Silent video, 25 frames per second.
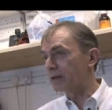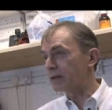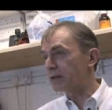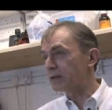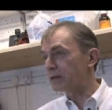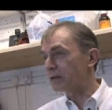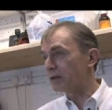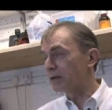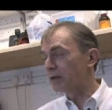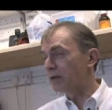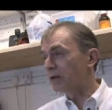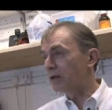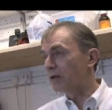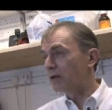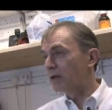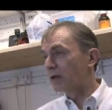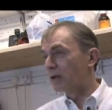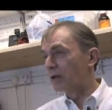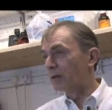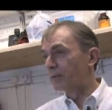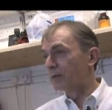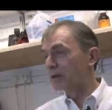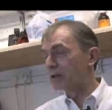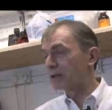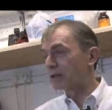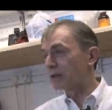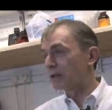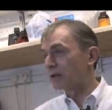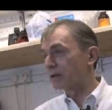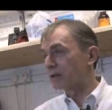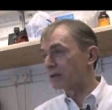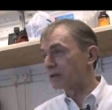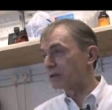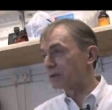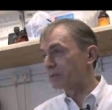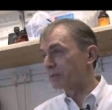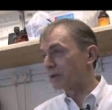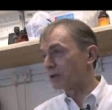us, and we're
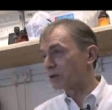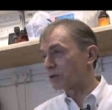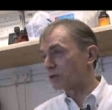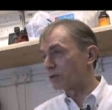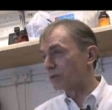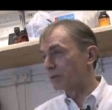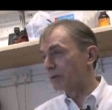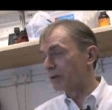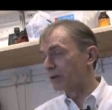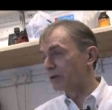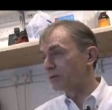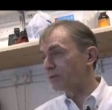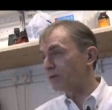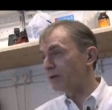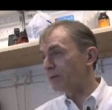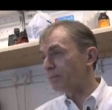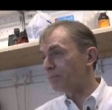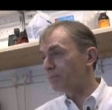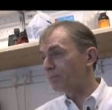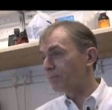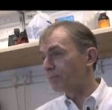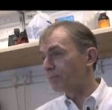starting to mushroom over.